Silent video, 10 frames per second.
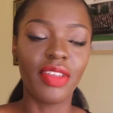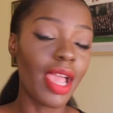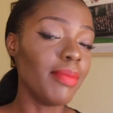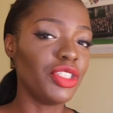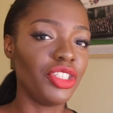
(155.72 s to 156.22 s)
the
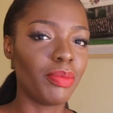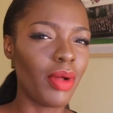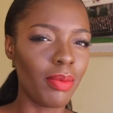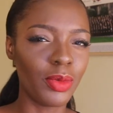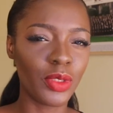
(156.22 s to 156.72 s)
chemistry
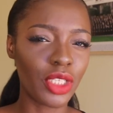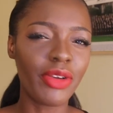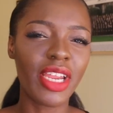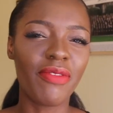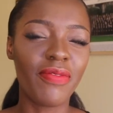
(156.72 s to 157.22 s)
department was
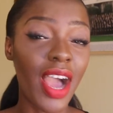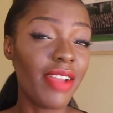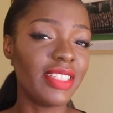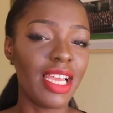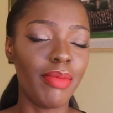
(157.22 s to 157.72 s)
only a
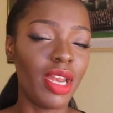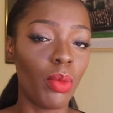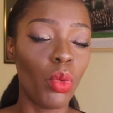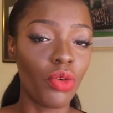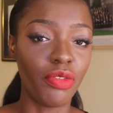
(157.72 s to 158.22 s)
5-10
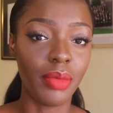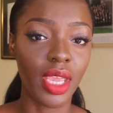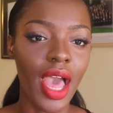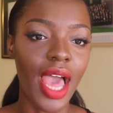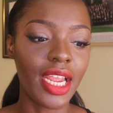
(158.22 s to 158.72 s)
minute walk for
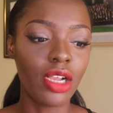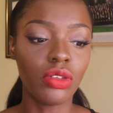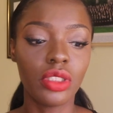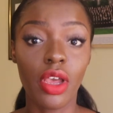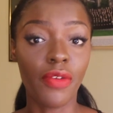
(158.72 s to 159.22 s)
me. Had I
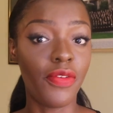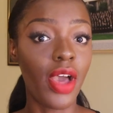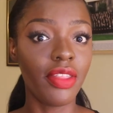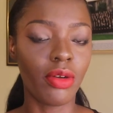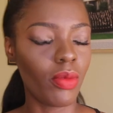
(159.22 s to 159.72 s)
gone to a
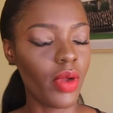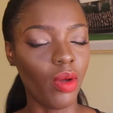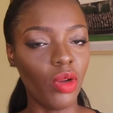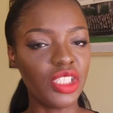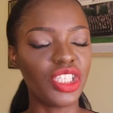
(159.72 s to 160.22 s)
further away
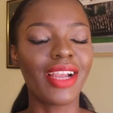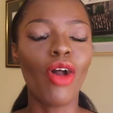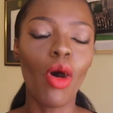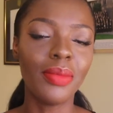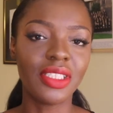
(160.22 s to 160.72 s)
college like
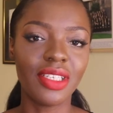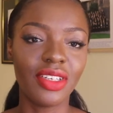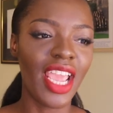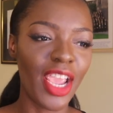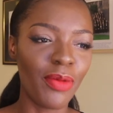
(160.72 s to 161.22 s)

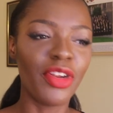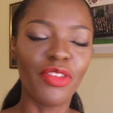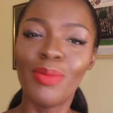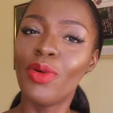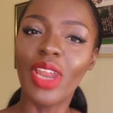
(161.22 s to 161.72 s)
Homerton, it would
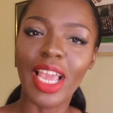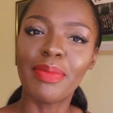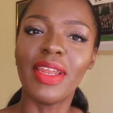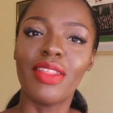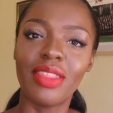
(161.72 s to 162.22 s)
have more
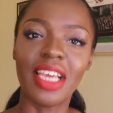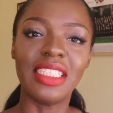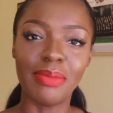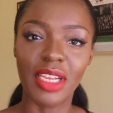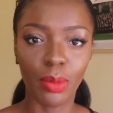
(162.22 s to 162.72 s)
like been a
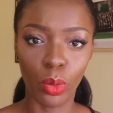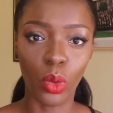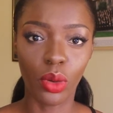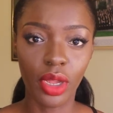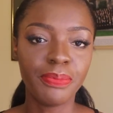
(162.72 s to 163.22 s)
30 minute
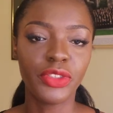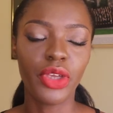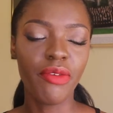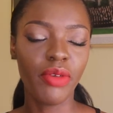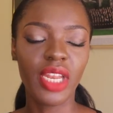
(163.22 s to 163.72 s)
walk.
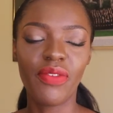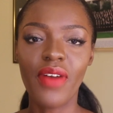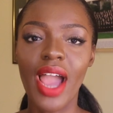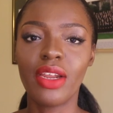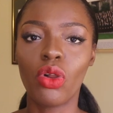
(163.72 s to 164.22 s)
So if we
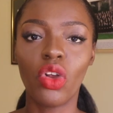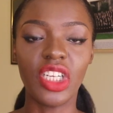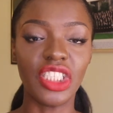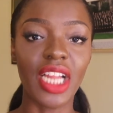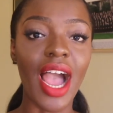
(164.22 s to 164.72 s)
define a
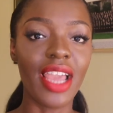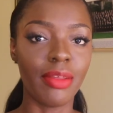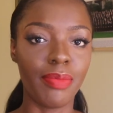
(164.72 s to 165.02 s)
college to either